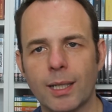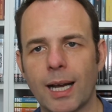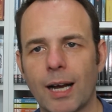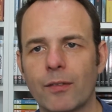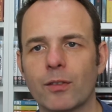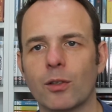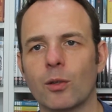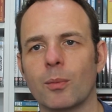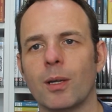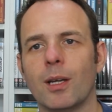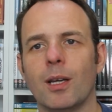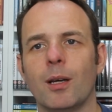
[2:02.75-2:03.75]
after them,
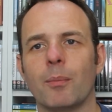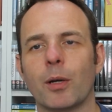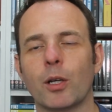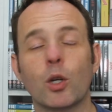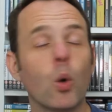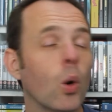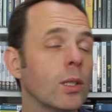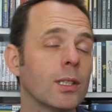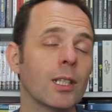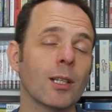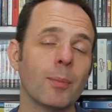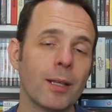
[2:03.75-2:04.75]
but
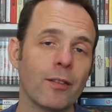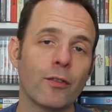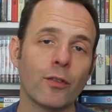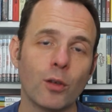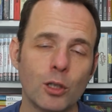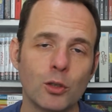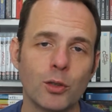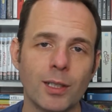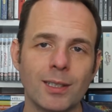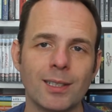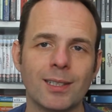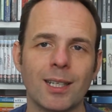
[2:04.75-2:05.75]
constantly being
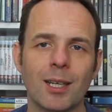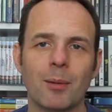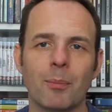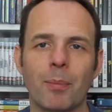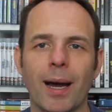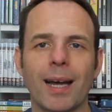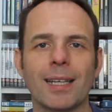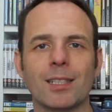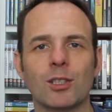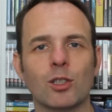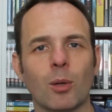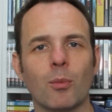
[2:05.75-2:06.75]
frustrated by
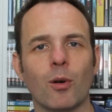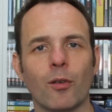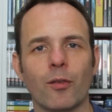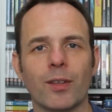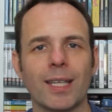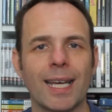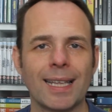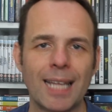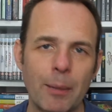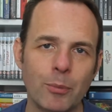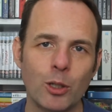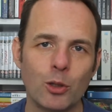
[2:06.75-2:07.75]
some of the
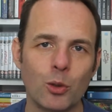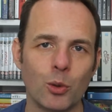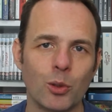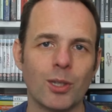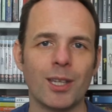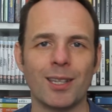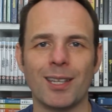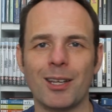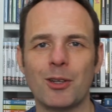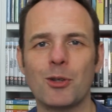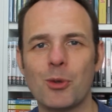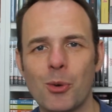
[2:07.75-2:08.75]
ineptitude that they
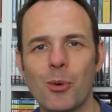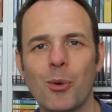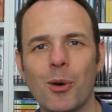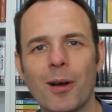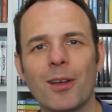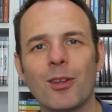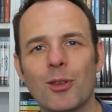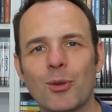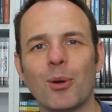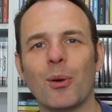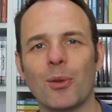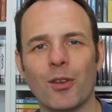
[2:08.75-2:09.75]
show
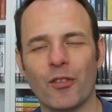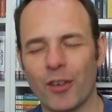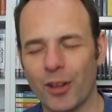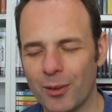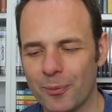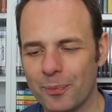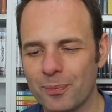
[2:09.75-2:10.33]
throughout the film.